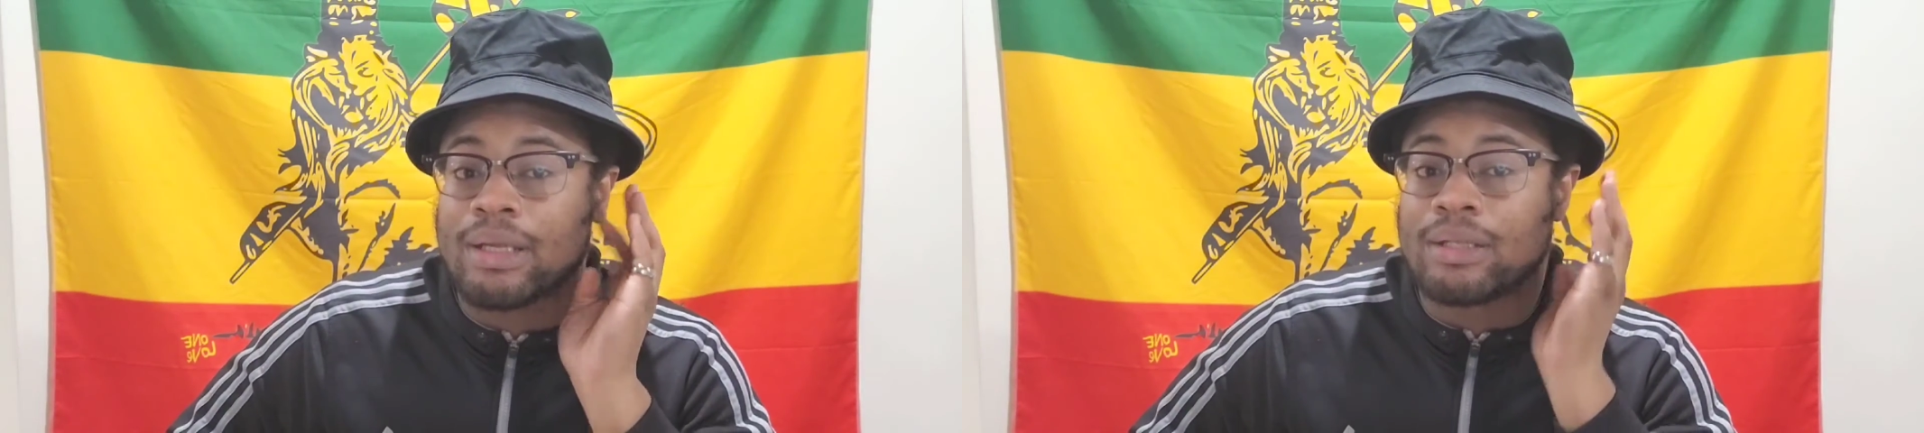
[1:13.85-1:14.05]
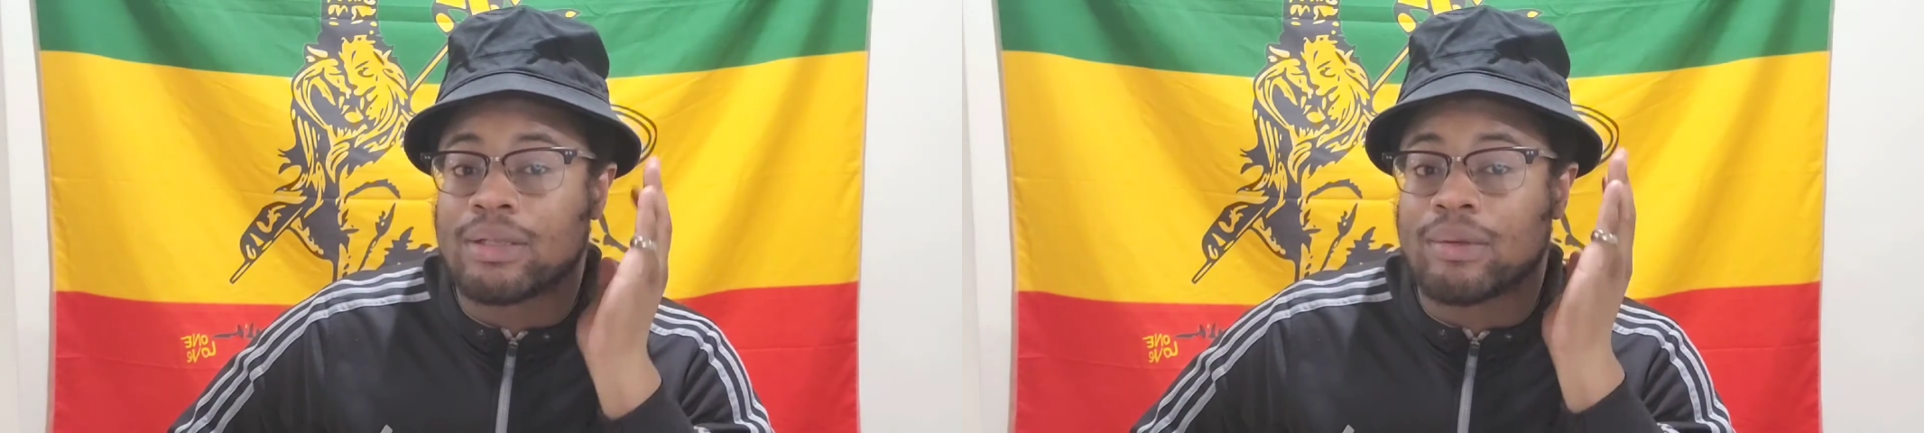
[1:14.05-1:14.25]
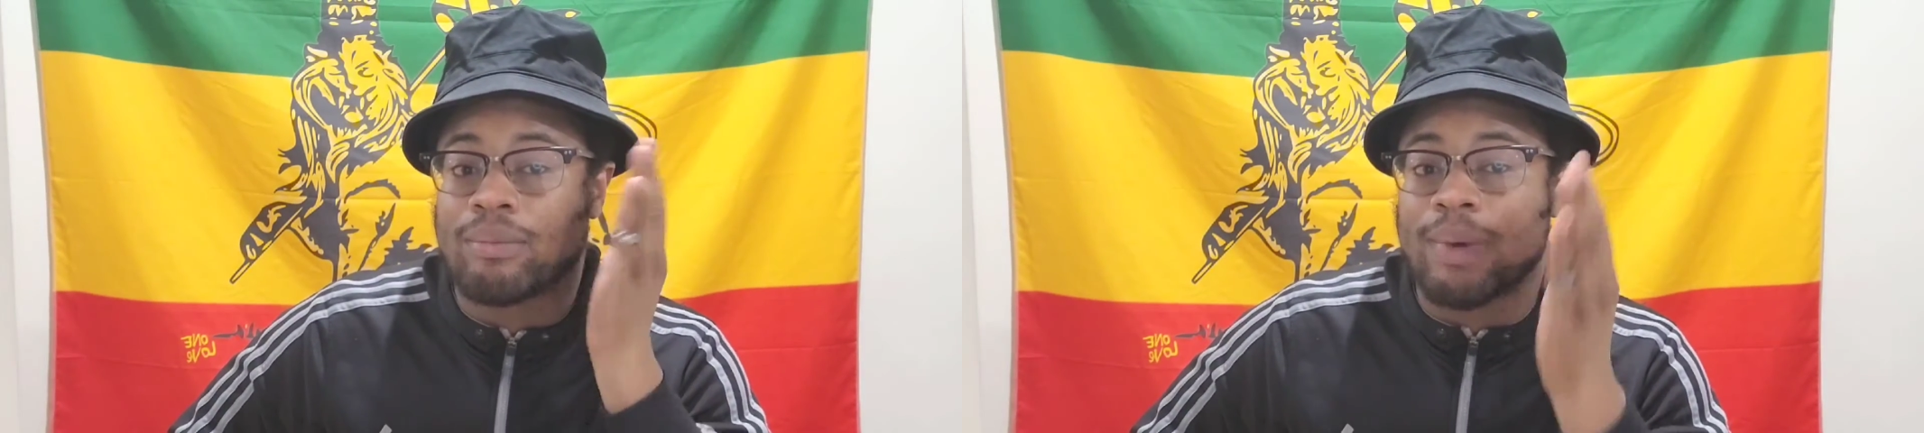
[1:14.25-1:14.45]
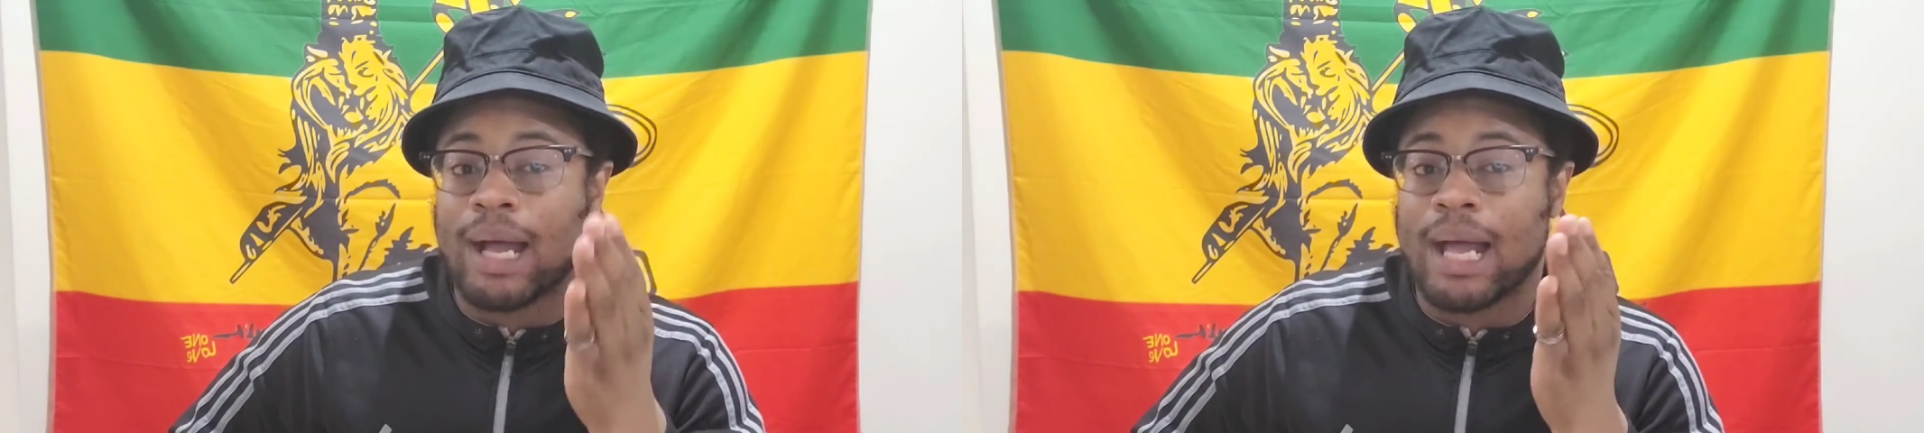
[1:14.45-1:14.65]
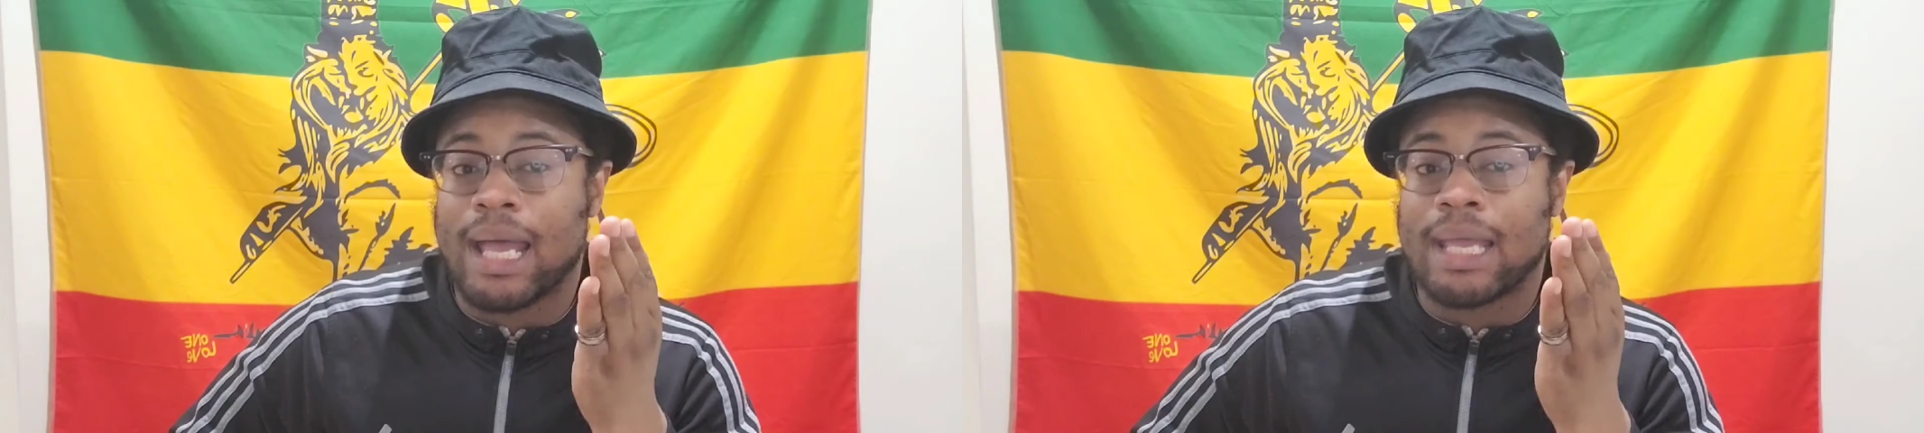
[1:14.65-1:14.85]
To
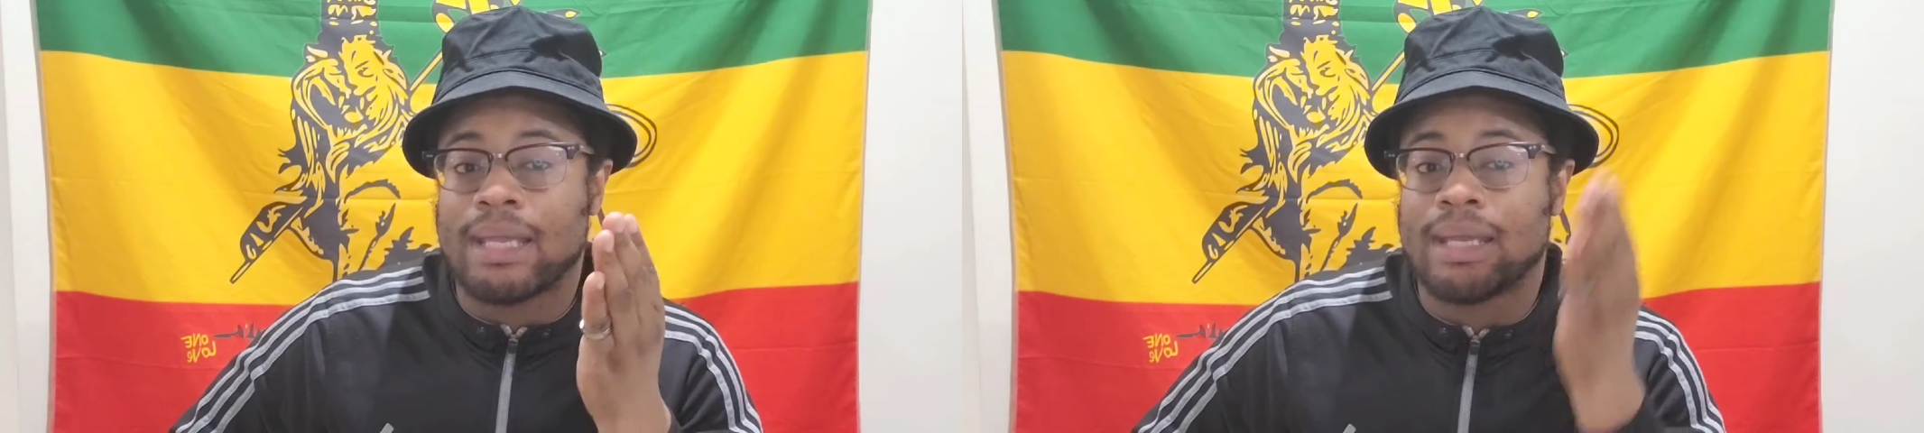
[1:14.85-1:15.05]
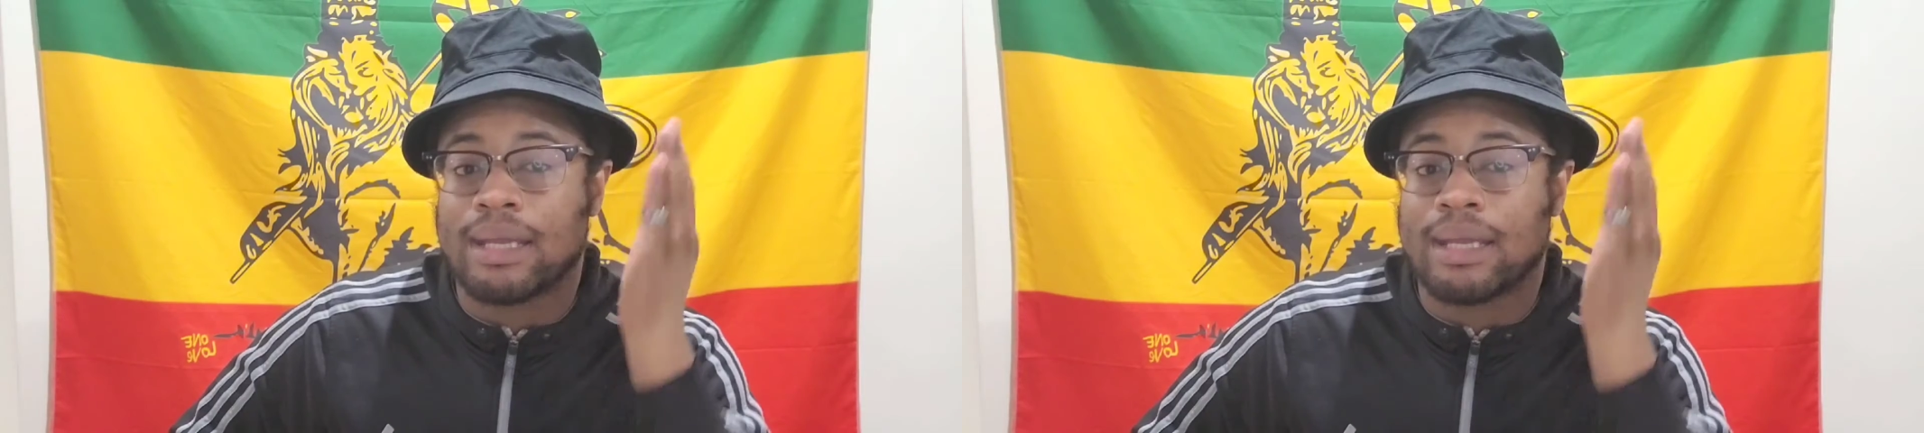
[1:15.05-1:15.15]
buy